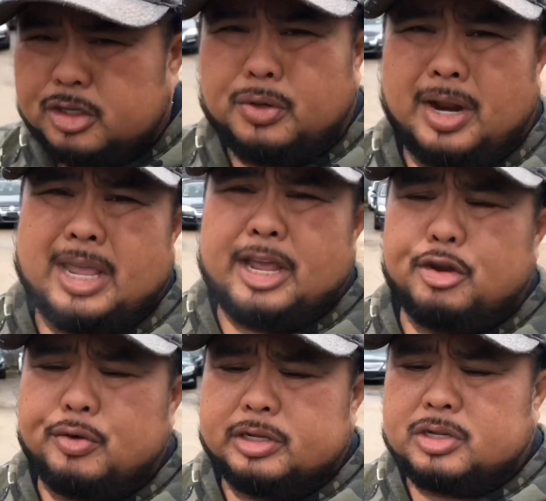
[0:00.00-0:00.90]
So the
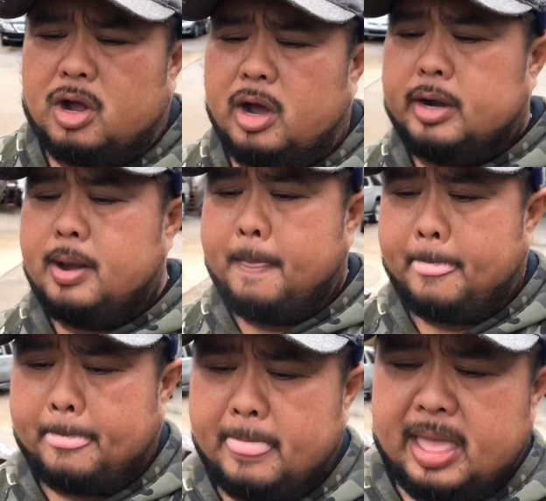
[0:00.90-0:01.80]
heater is on,
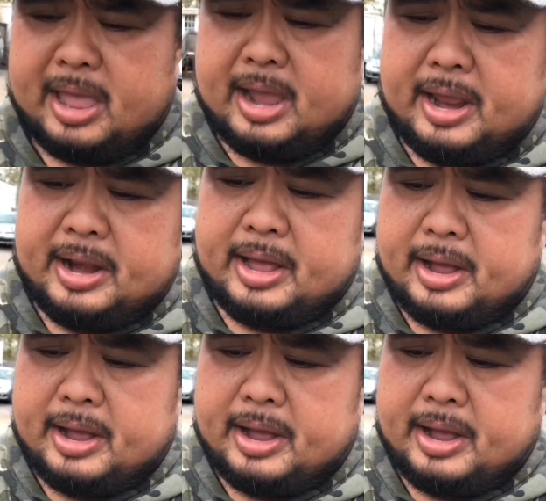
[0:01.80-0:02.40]
and